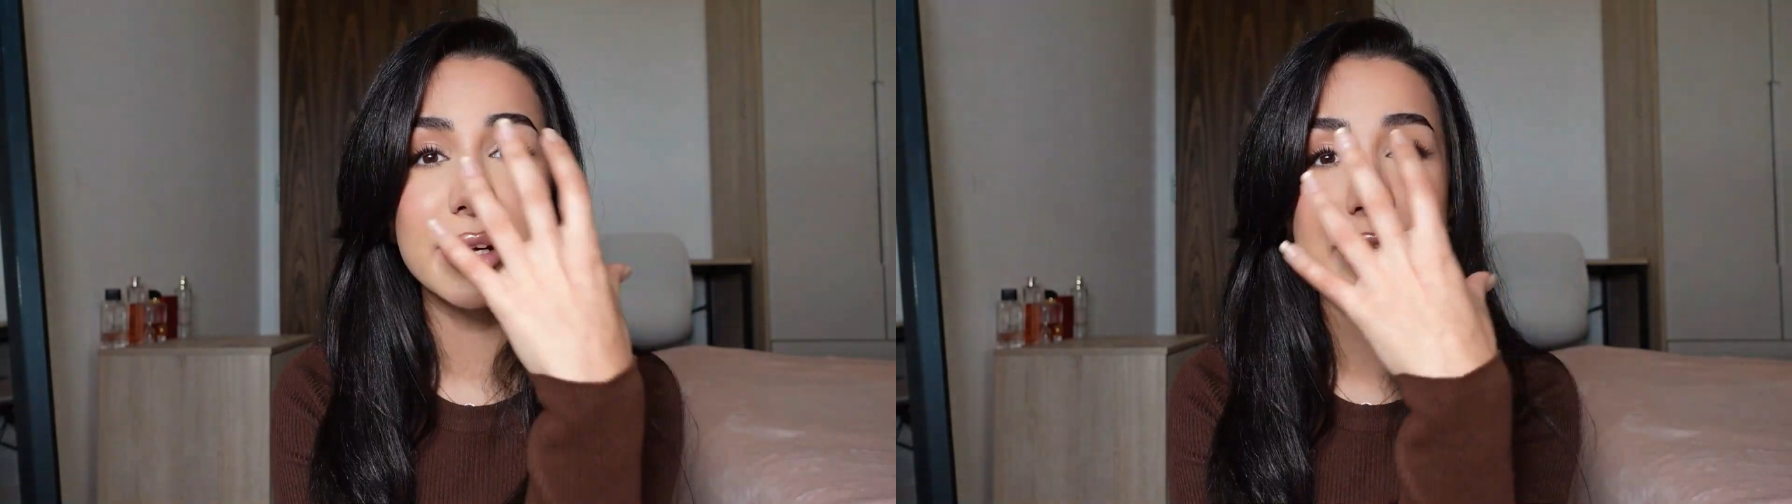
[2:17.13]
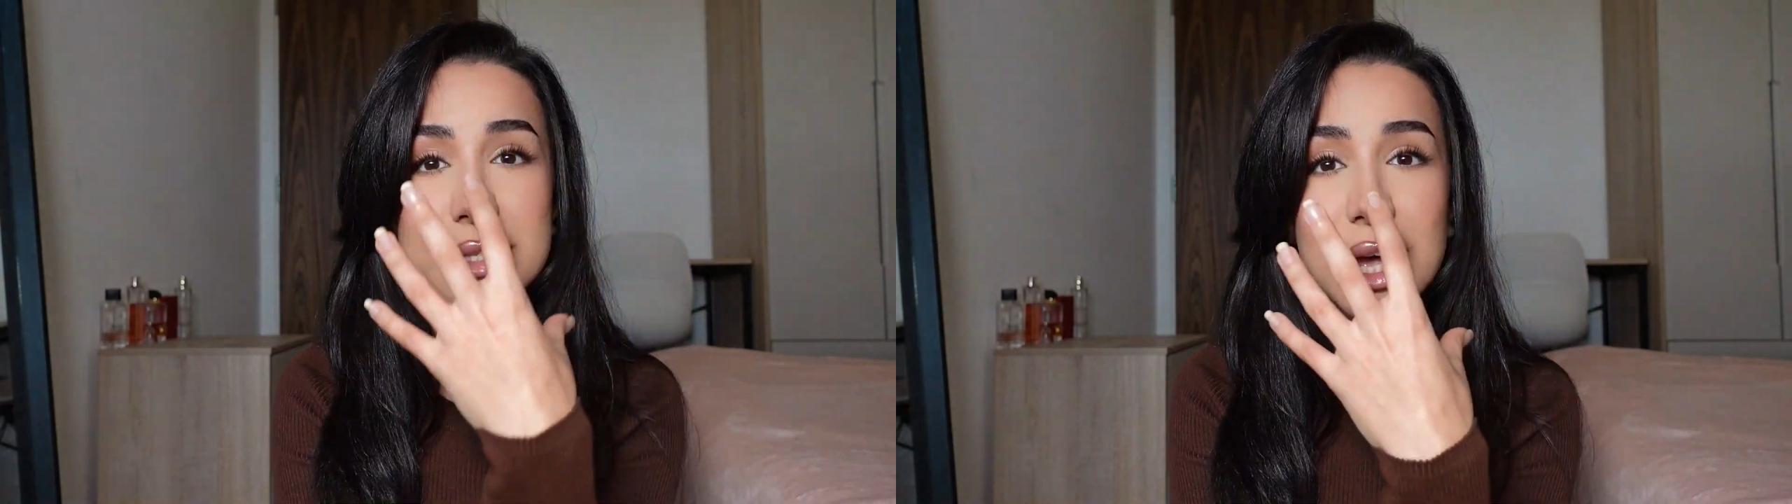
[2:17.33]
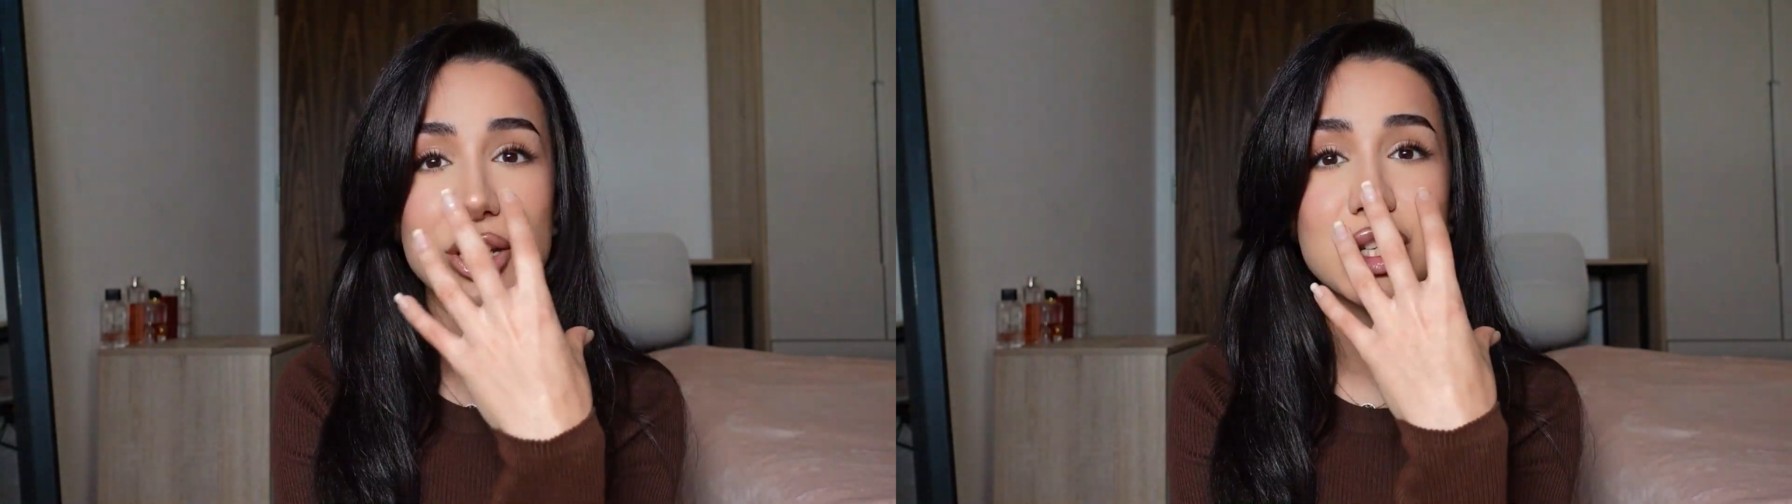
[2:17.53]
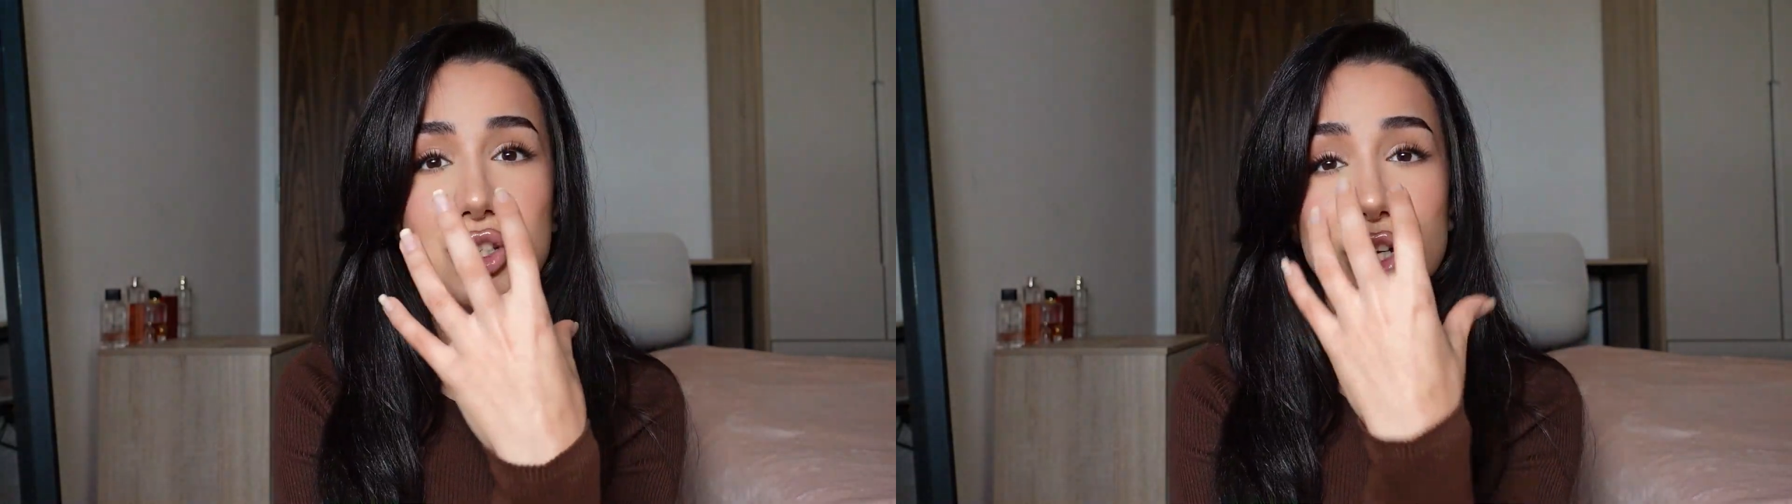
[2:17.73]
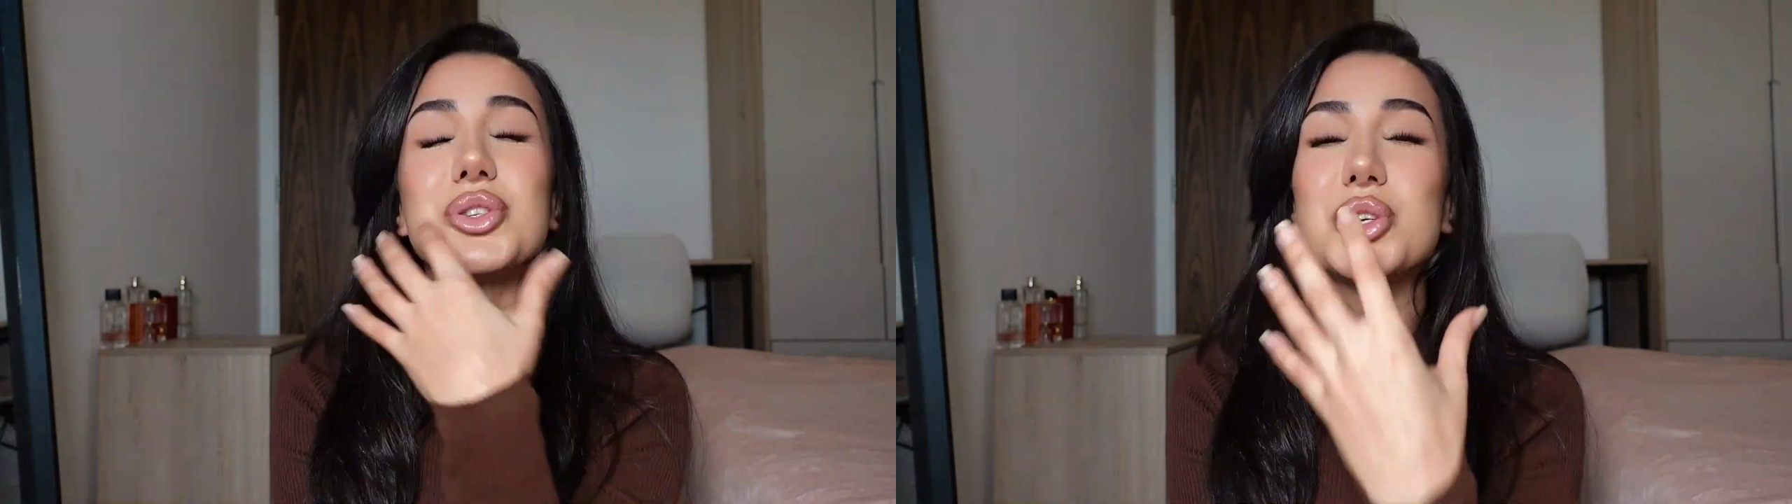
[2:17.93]

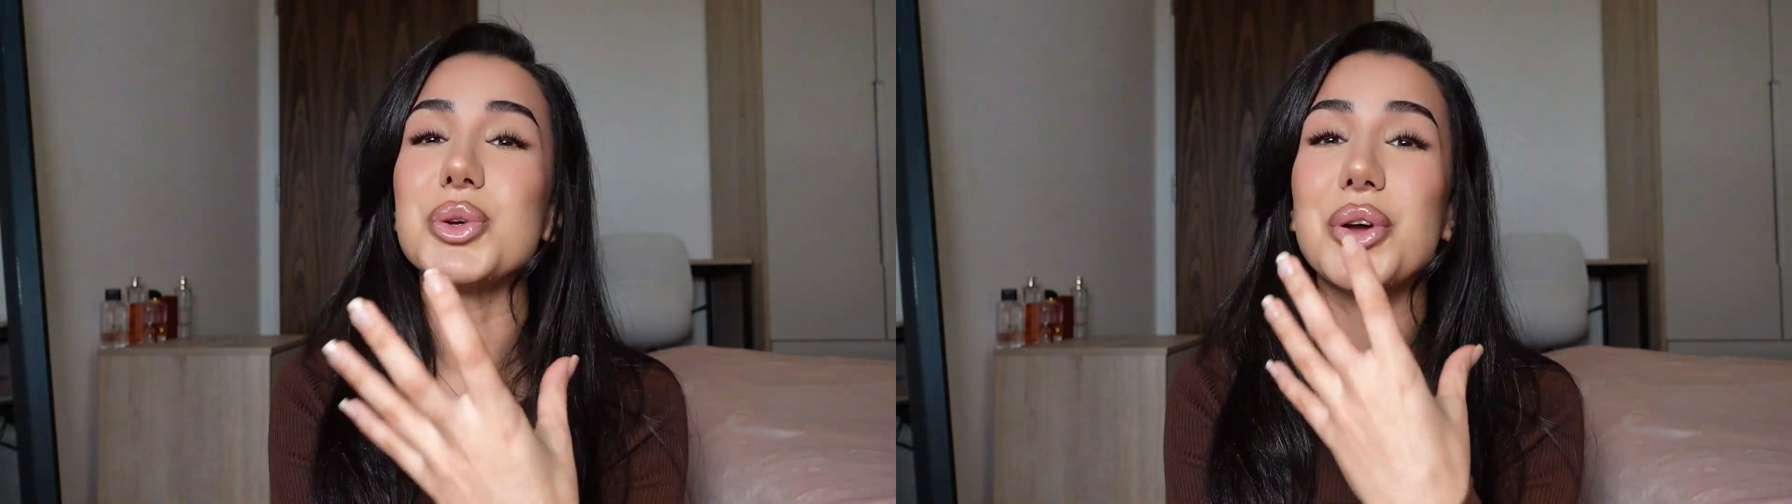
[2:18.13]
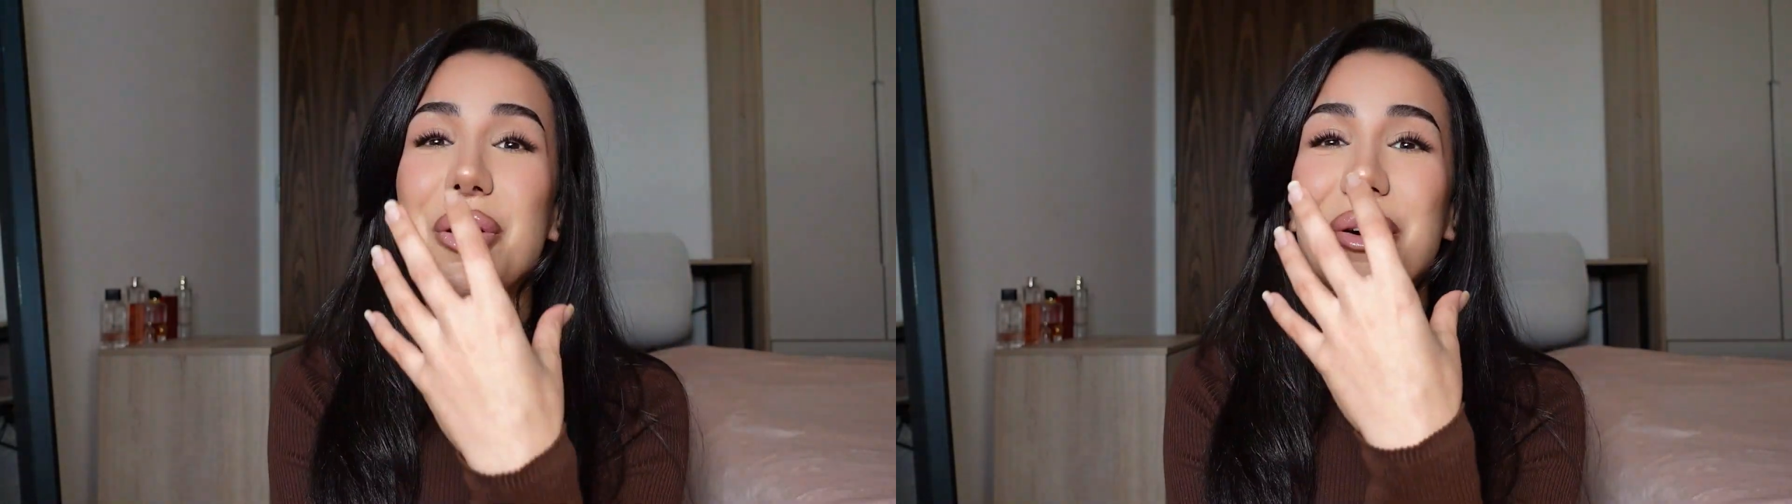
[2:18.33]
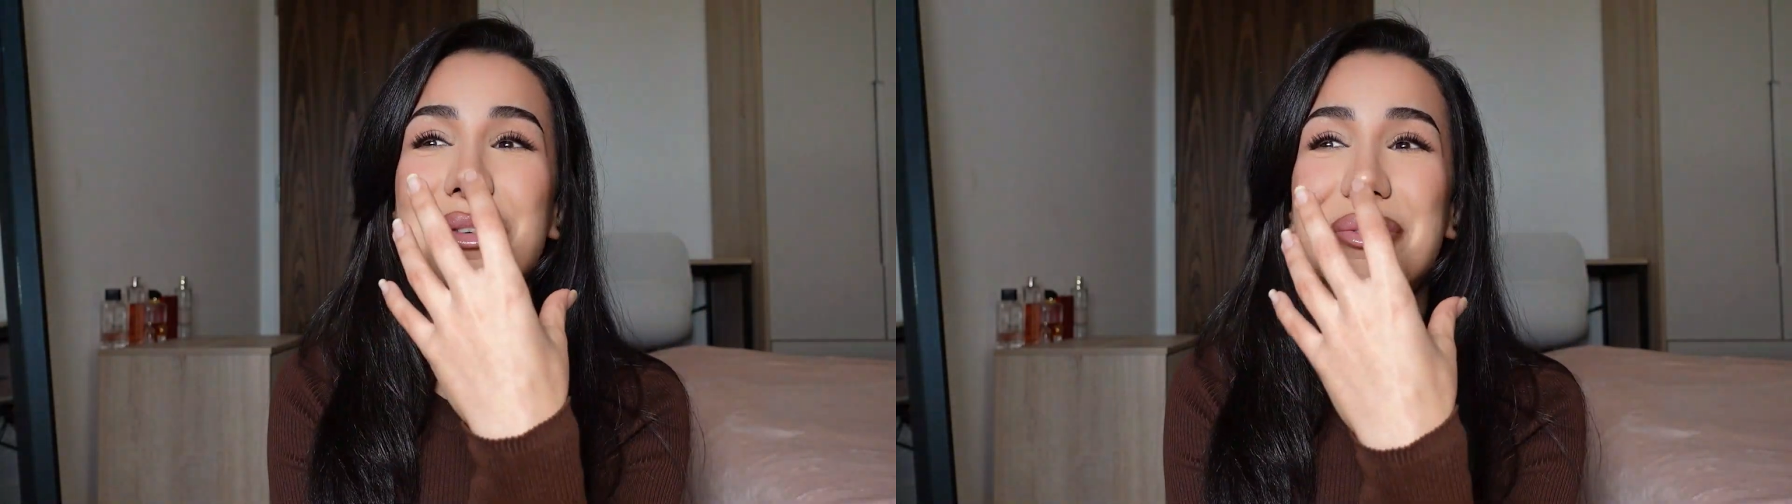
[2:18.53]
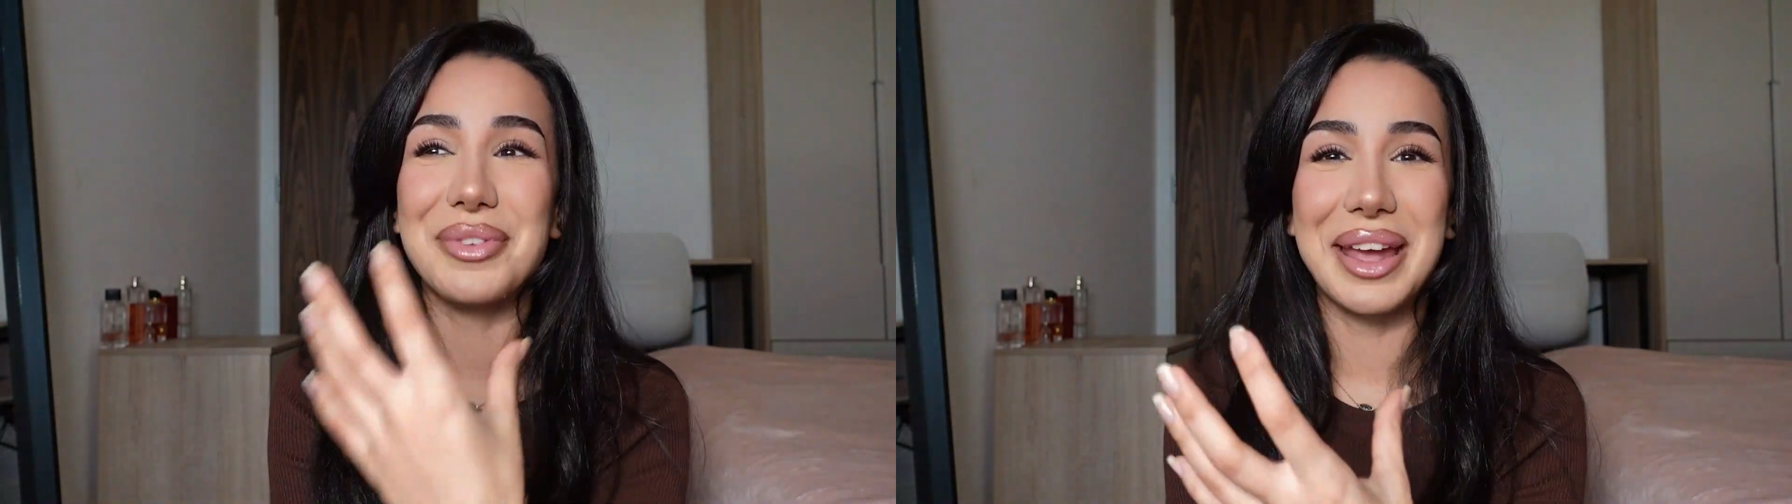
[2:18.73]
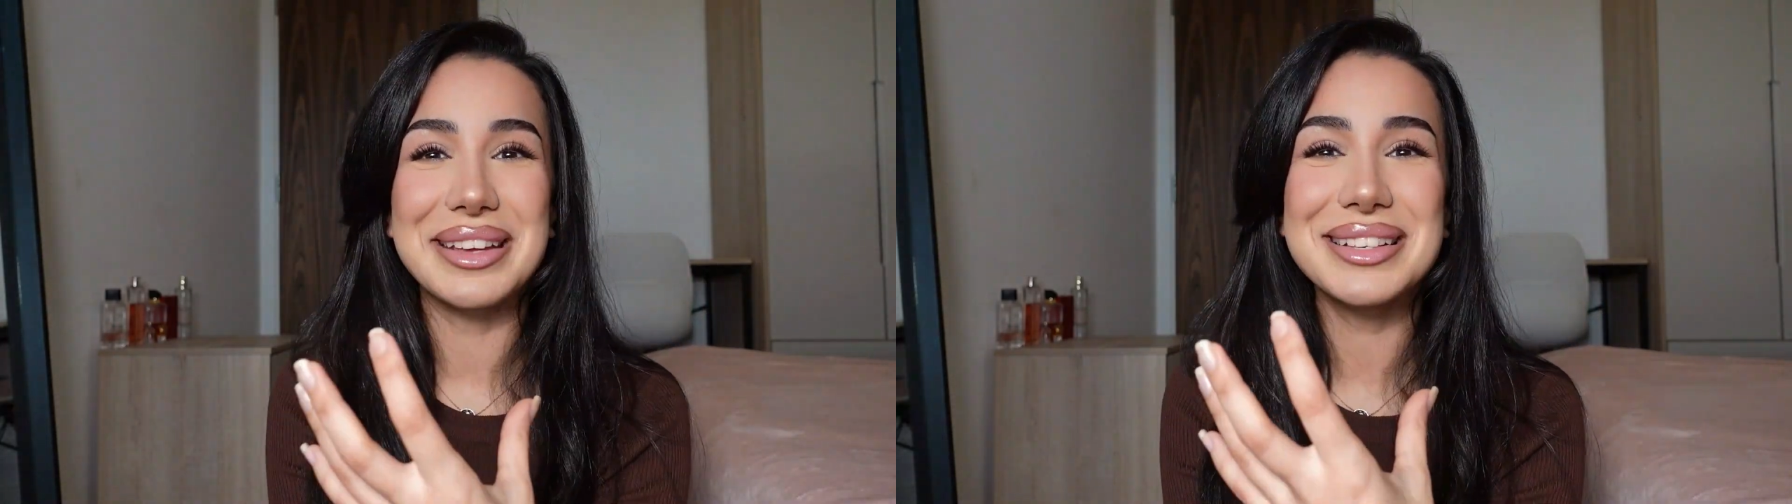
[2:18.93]
attached to your
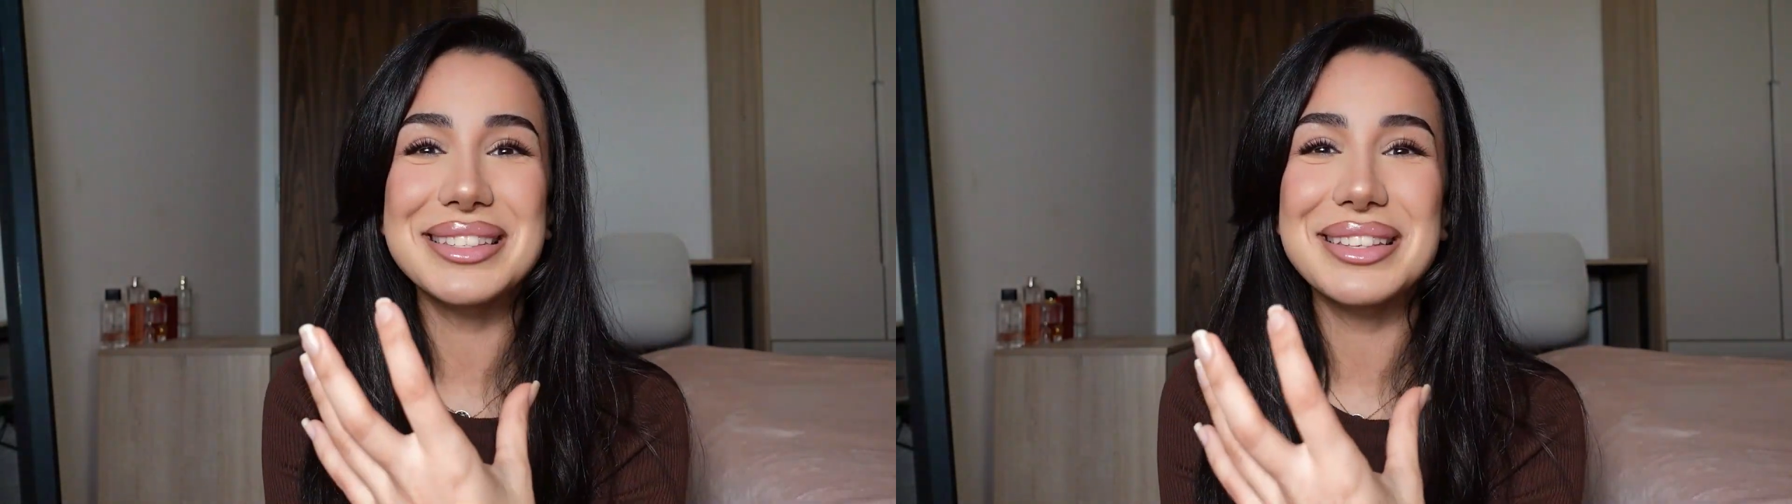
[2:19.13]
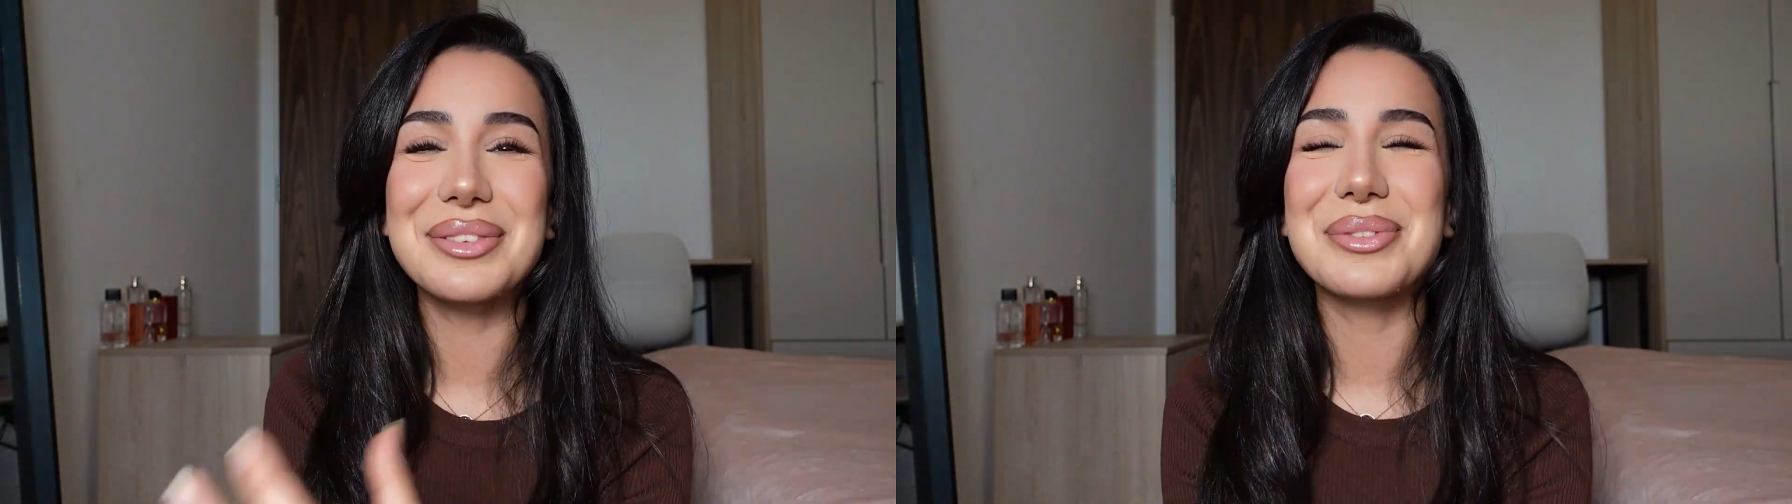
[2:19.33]
face,